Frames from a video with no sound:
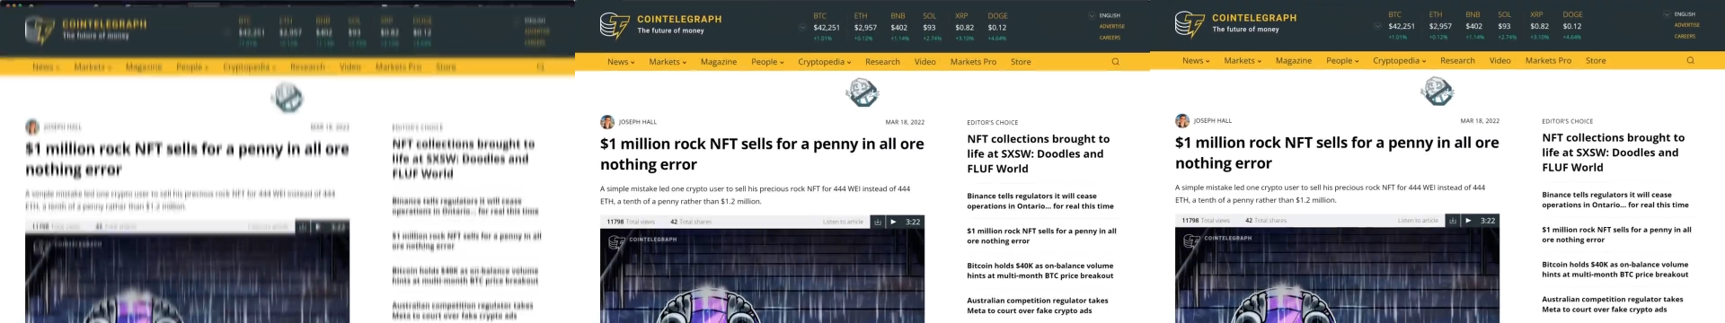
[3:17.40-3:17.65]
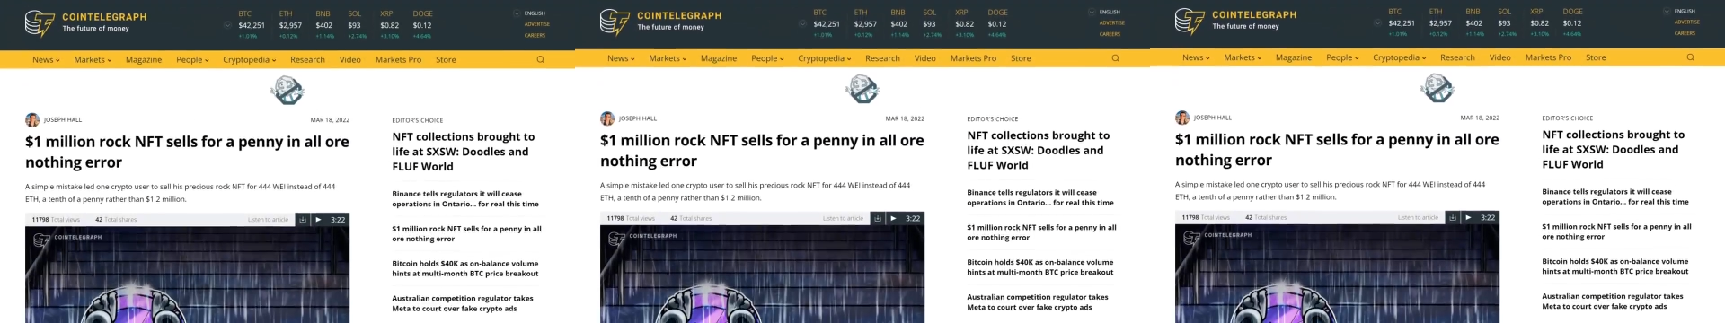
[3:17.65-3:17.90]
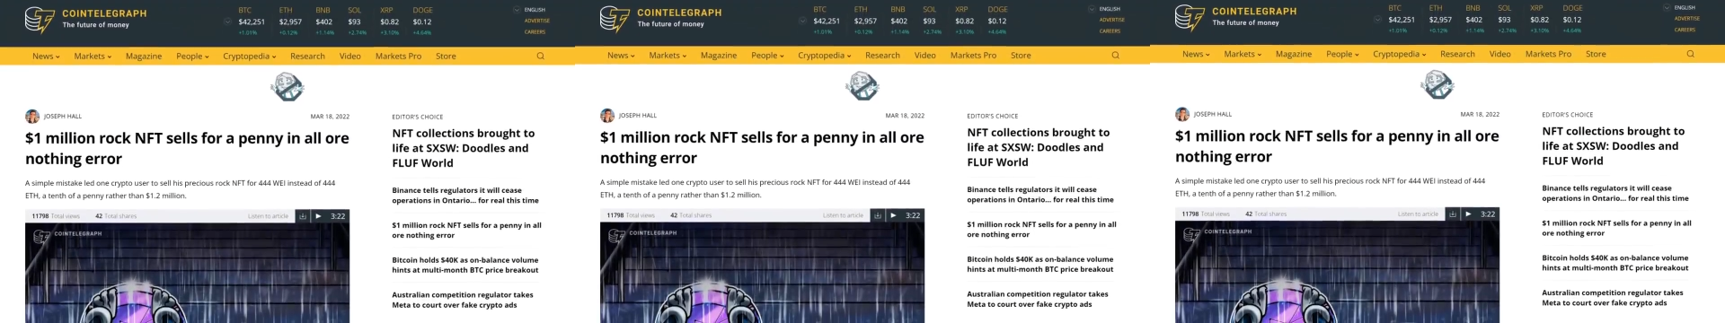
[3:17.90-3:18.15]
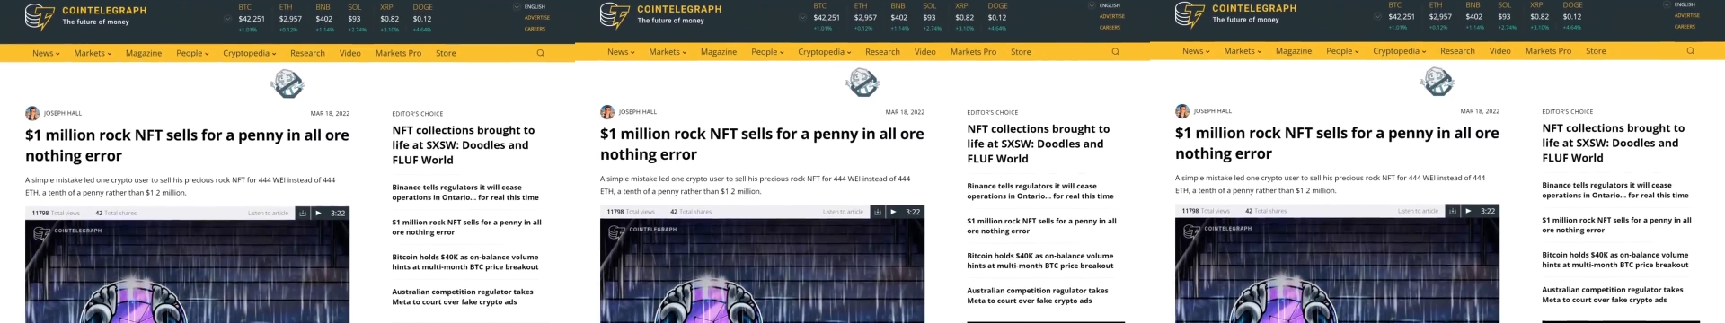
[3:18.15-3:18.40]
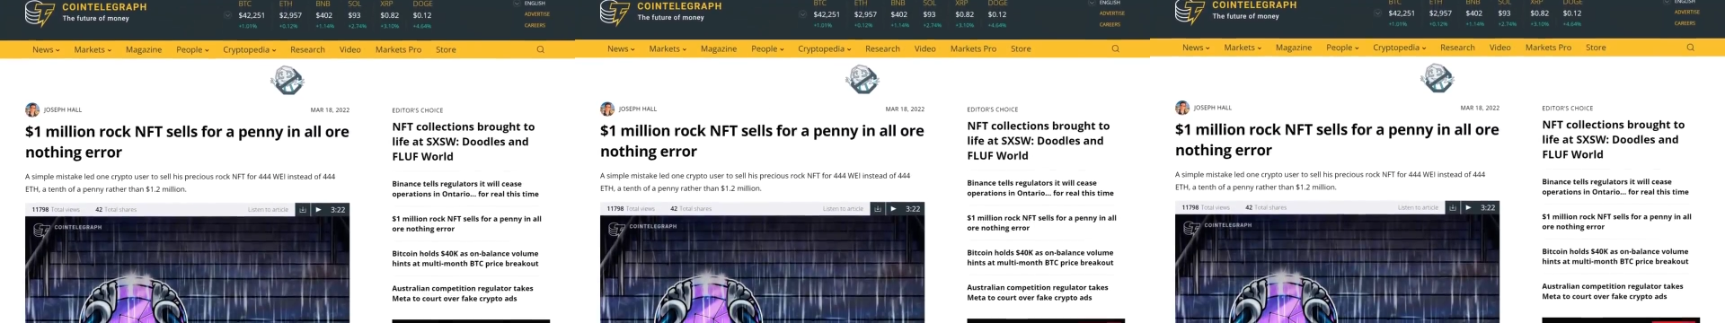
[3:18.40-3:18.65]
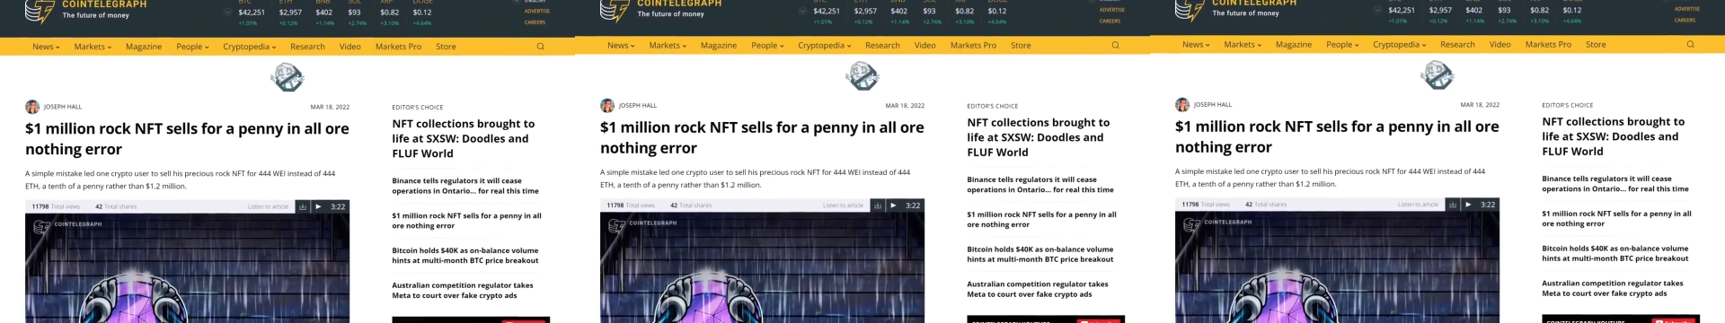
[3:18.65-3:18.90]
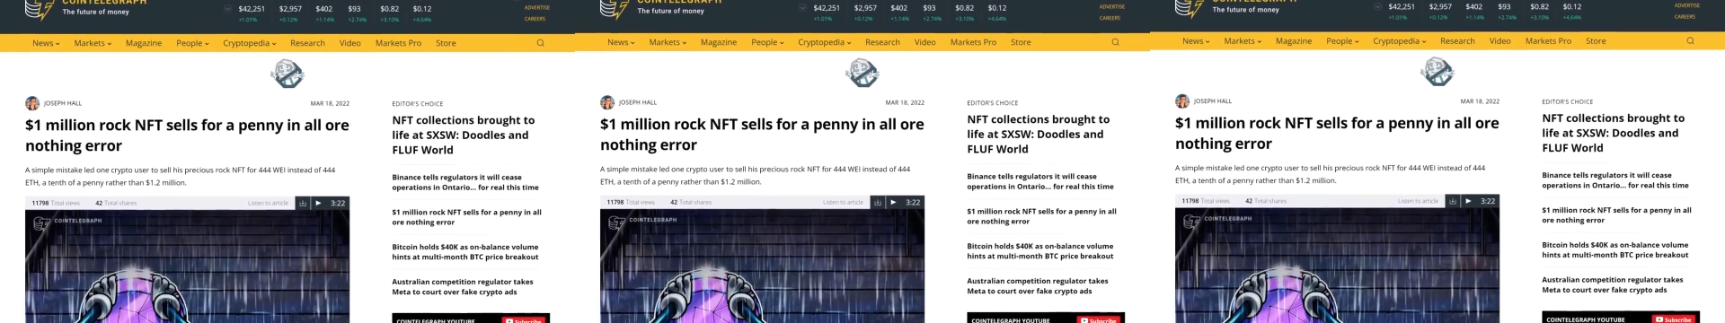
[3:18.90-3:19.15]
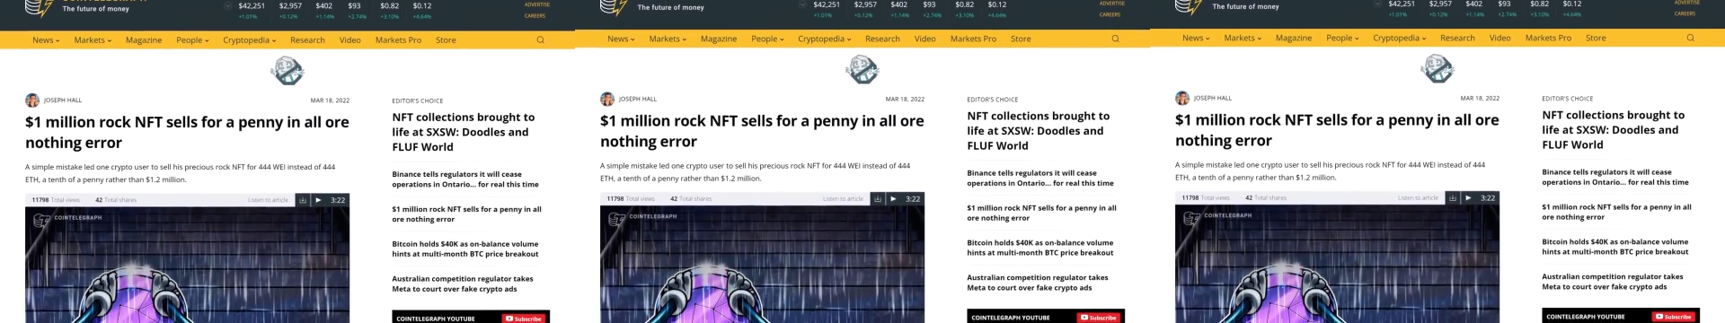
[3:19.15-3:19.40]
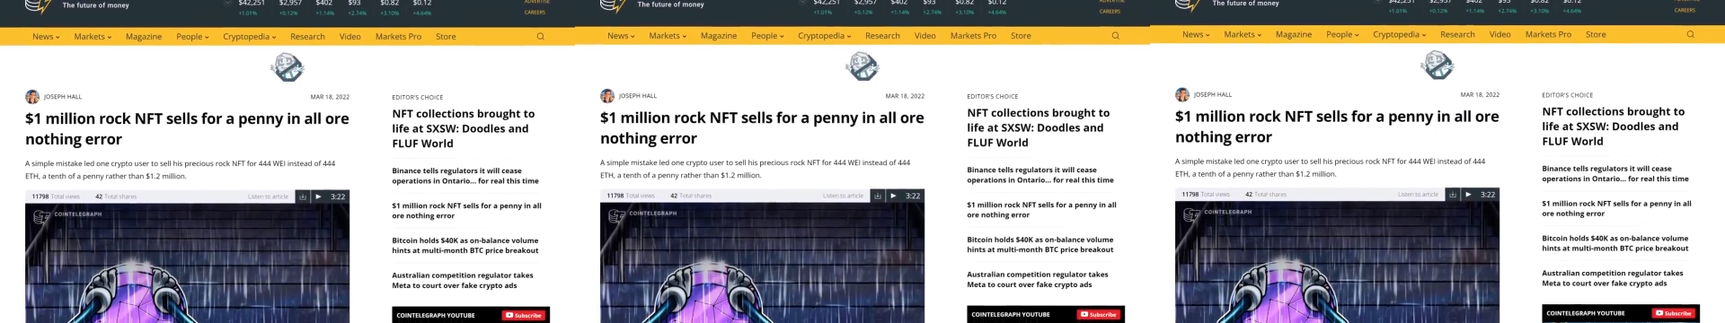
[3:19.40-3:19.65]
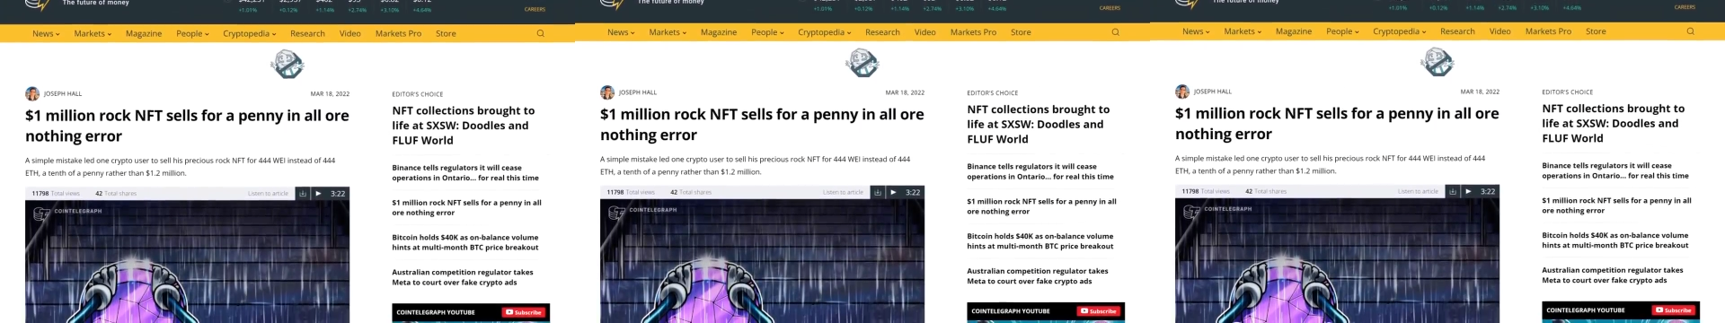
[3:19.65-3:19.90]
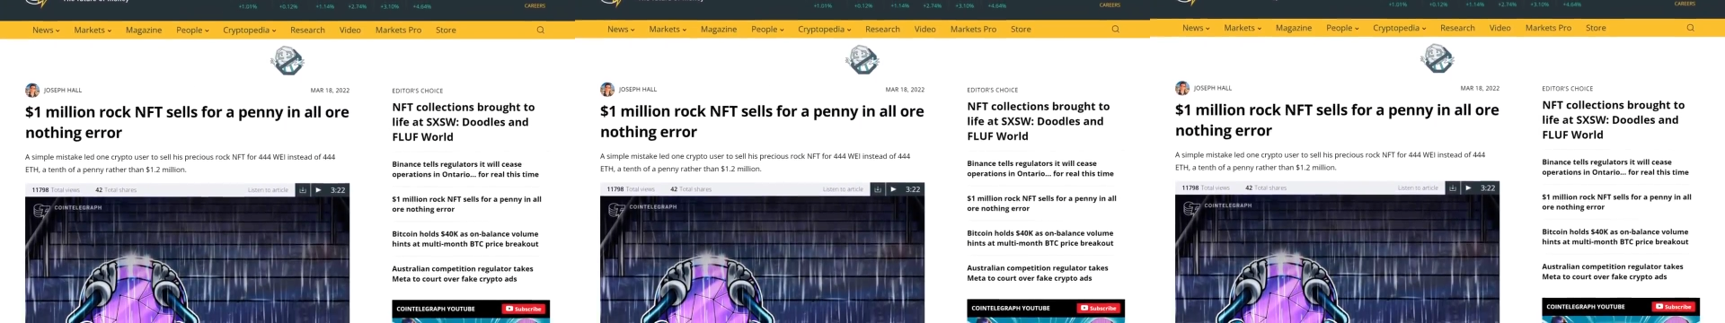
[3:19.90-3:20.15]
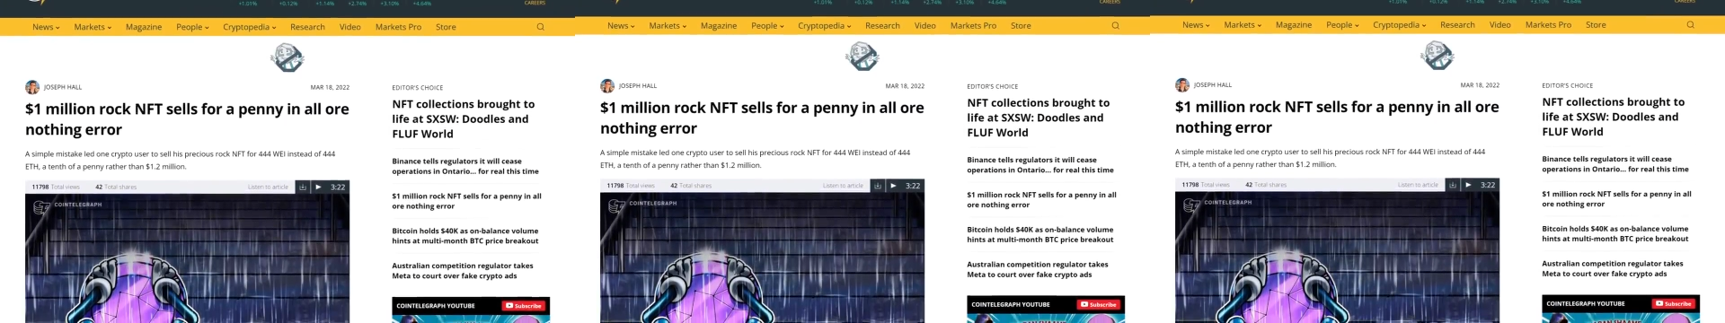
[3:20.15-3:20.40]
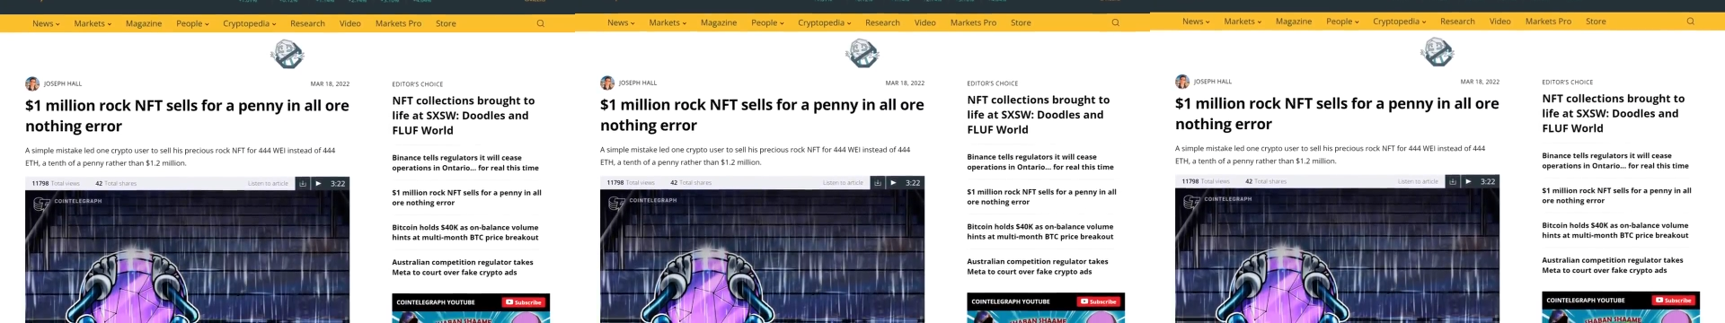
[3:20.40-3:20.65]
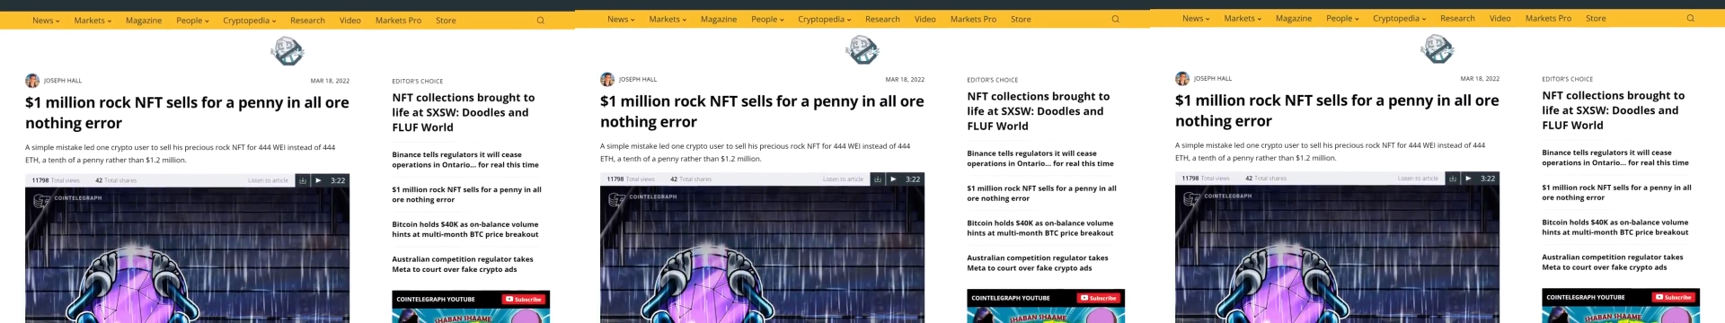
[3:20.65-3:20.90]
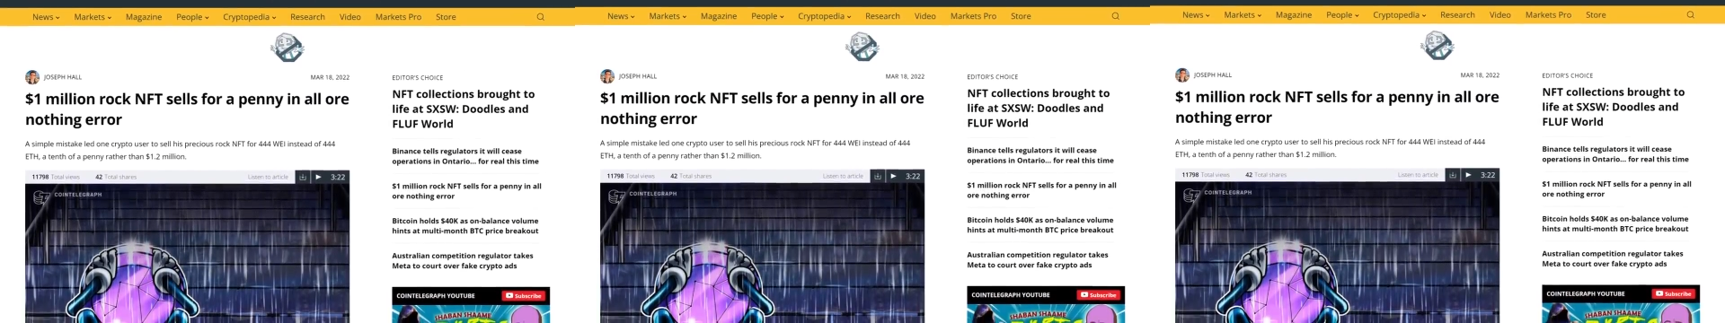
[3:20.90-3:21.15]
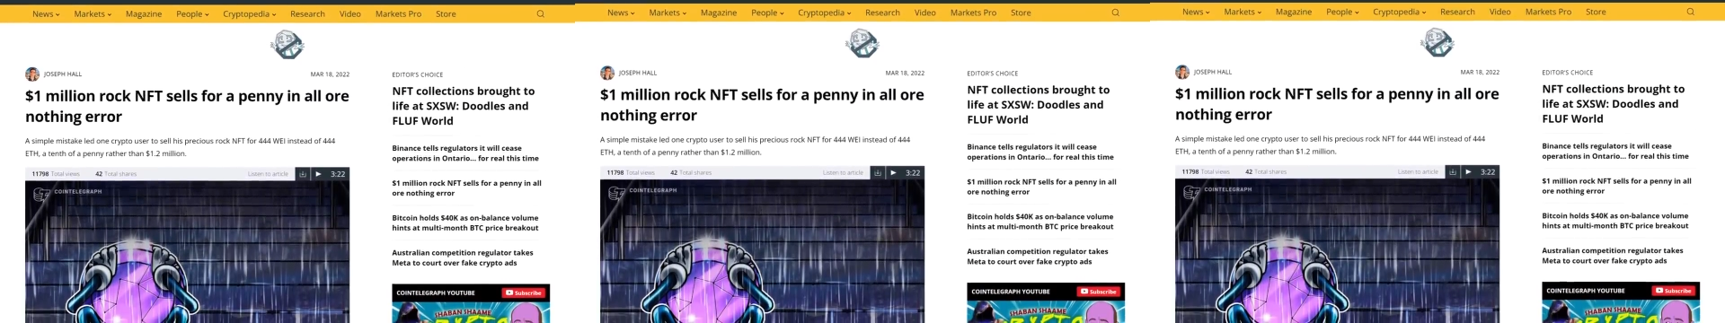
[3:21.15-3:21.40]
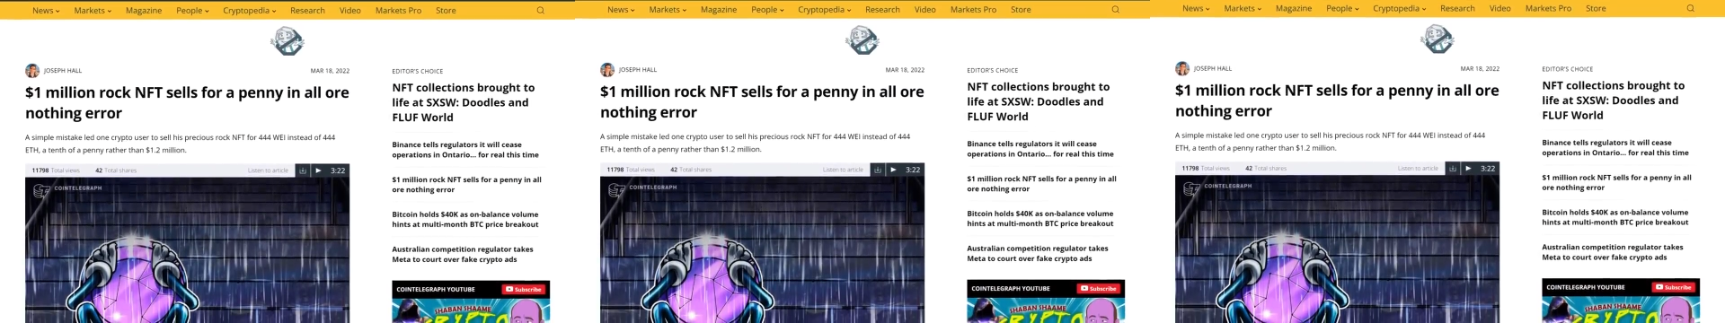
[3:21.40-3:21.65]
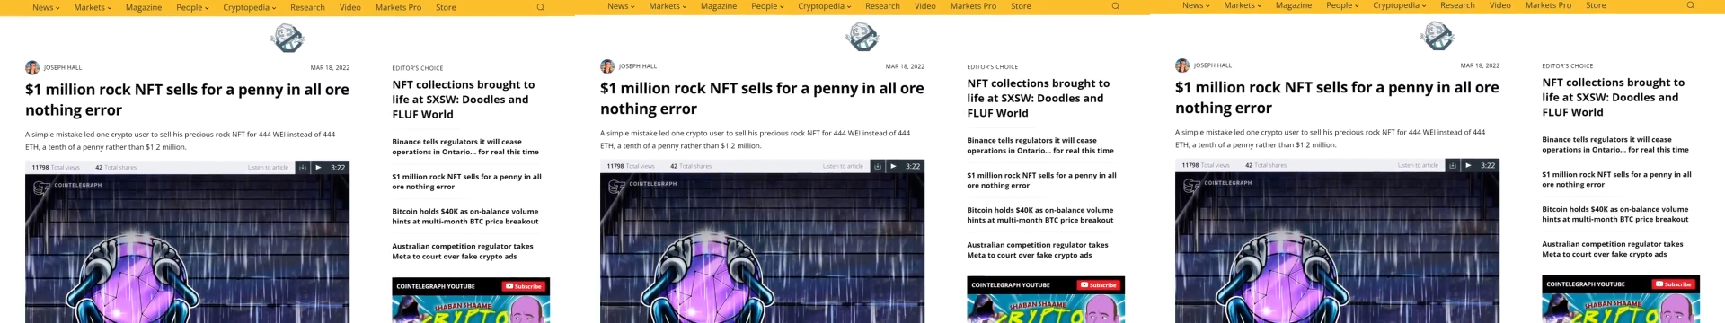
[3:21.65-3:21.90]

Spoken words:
No face is visible, so there are no lips to read.